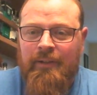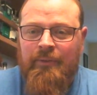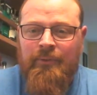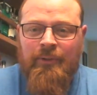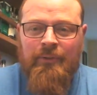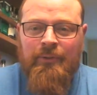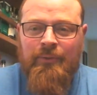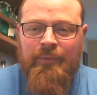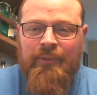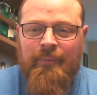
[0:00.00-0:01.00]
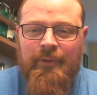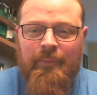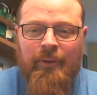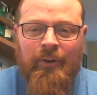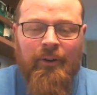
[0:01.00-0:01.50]
I don't know if some of
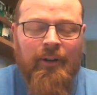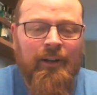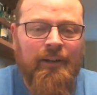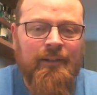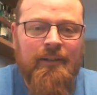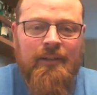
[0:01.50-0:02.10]
them are